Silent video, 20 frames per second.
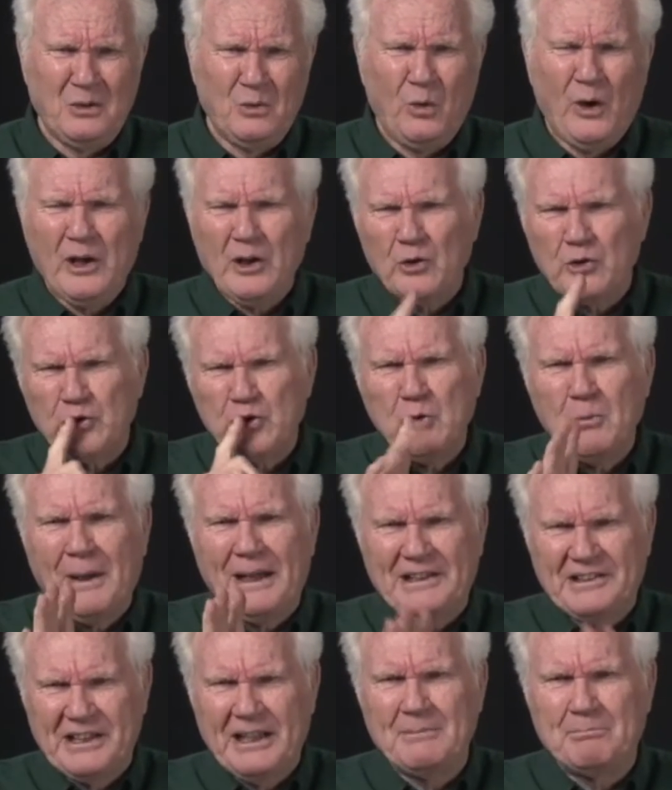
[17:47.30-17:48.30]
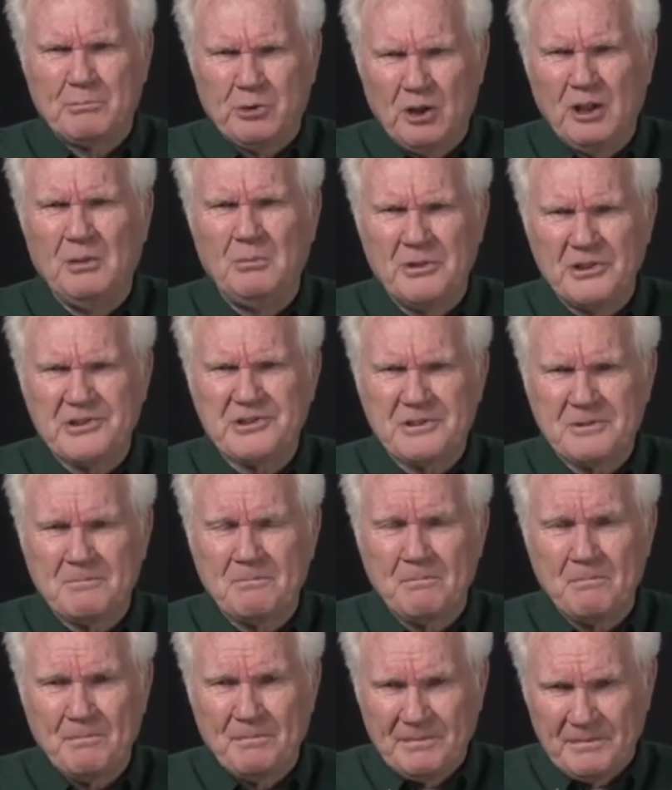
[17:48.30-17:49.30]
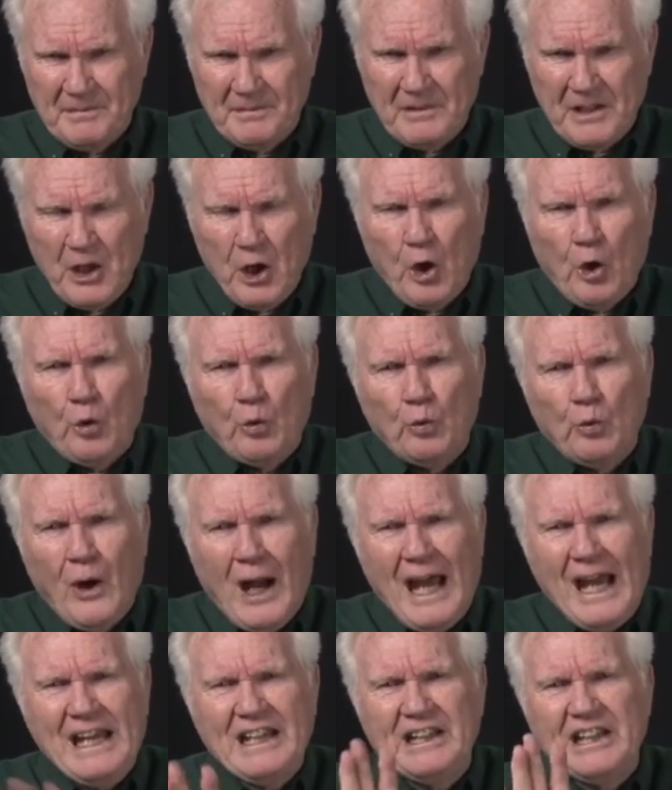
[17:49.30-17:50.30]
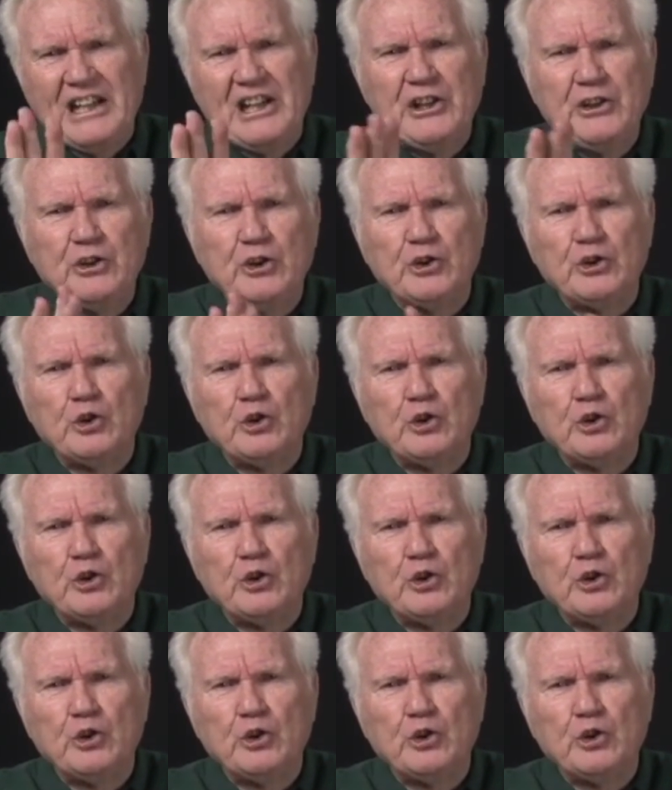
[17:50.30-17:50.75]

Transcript: Why don't you make that promise? Write in